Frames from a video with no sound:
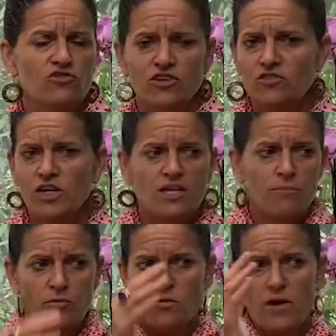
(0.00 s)
just like they
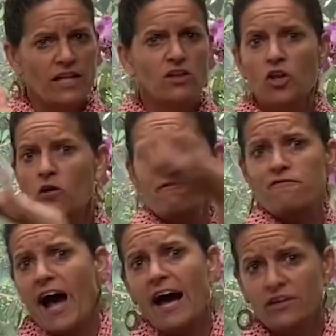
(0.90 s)
went low
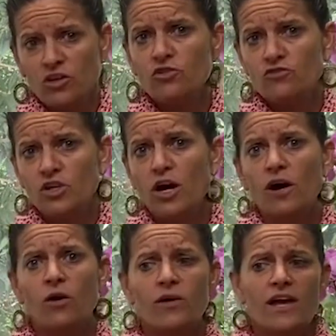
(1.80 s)
fat years
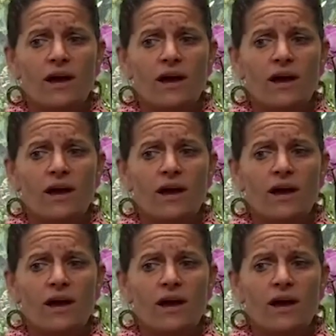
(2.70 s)
ago,